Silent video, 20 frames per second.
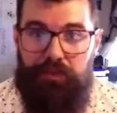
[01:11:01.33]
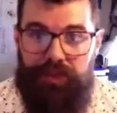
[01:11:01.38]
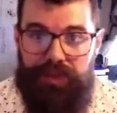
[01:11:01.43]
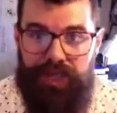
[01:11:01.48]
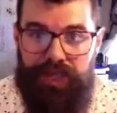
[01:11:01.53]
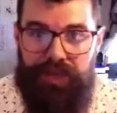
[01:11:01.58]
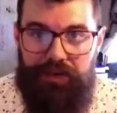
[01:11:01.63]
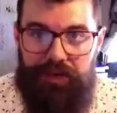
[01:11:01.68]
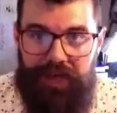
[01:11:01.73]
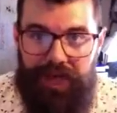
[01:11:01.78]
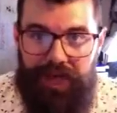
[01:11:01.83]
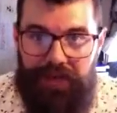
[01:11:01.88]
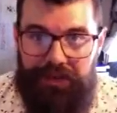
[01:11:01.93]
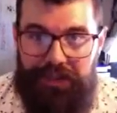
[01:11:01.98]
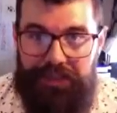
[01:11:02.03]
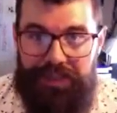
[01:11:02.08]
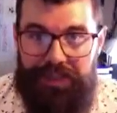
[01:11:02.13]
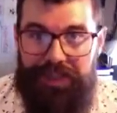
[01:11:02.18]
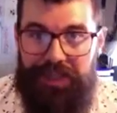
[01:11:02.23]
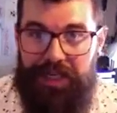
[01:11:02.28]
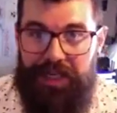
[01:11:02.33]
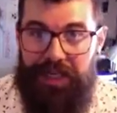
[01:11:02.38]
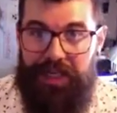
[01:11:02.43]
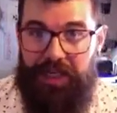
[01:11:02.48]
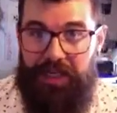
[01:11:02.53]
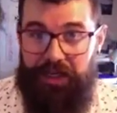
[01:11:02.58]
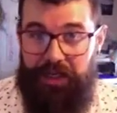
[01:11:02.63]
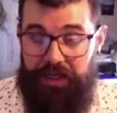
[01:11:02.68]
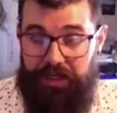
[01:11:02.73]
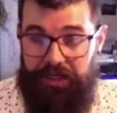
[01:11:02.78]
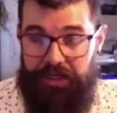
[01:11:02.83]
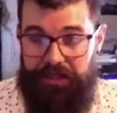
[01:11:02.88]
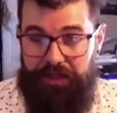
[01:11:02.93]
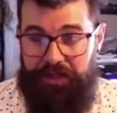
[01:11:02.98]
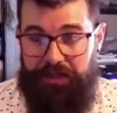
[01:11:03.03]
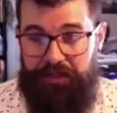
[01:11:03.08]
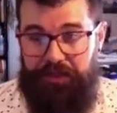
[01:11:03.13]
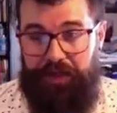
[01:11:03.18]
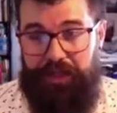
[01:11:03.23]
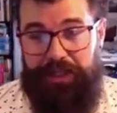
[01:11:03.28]
Was anyone else
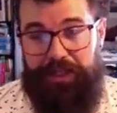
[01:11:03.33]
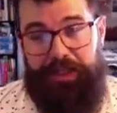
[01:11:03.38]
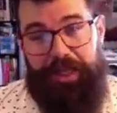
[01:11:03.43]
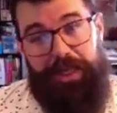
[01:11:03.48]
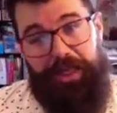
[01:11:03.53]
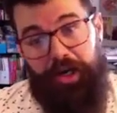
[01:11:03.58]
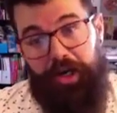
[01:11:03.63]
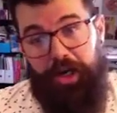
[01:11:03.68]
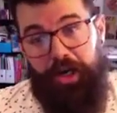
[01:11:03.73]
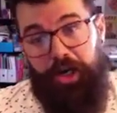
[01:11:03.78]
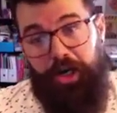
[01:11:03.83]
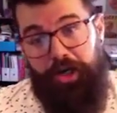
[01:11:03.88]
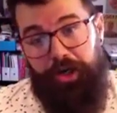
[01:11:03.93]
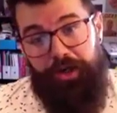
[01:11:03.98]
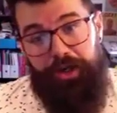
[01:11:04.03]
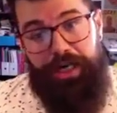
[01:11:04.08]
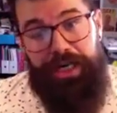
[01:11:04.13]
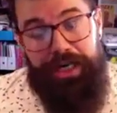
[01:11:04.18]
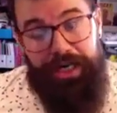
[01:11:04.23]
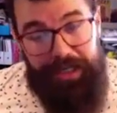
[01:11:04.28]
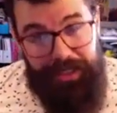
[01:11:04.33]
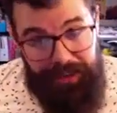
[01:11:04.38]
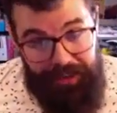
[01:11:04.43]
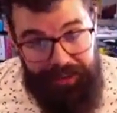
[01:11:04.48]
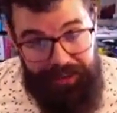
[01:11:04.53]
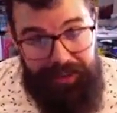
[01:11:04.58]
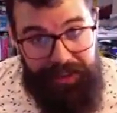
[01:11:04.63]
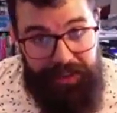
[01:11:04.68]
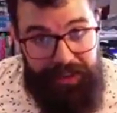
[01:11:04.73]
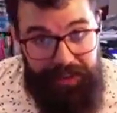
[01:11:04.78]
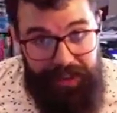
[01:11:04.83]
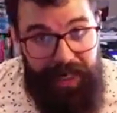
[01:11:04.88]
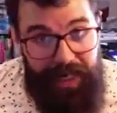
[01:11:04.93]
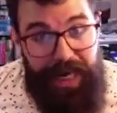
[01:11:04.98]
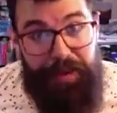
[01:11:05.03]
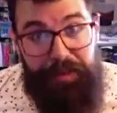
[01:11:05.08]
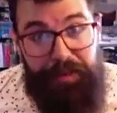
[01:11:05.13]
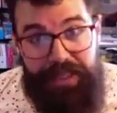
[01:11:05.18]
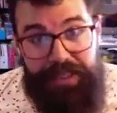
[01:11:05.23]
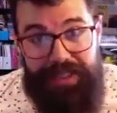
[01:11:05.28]
feeling like, oh,
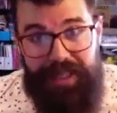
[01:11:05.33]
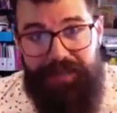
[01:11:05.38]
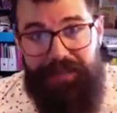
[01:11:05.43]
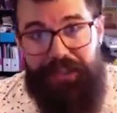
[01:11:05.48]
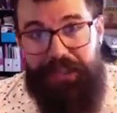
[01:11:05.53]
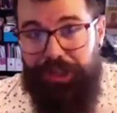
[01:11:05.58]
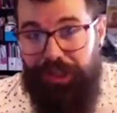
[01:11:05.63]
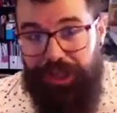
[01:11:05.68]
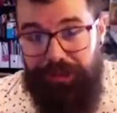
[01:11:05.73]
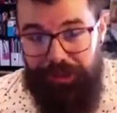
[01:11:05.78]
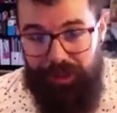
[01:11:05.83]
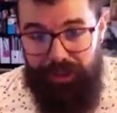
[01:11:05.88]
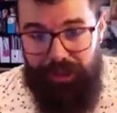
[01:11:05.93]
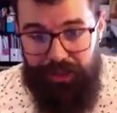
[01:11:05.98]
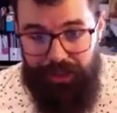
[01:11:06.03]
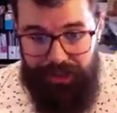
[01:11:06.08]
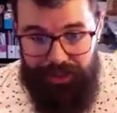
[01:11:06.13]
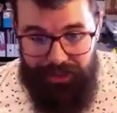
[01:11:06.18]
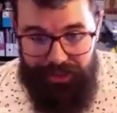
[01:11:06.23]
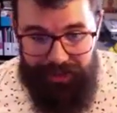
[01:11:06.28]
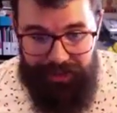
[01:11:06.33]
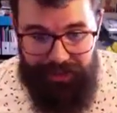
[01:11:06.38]
B's having trouble?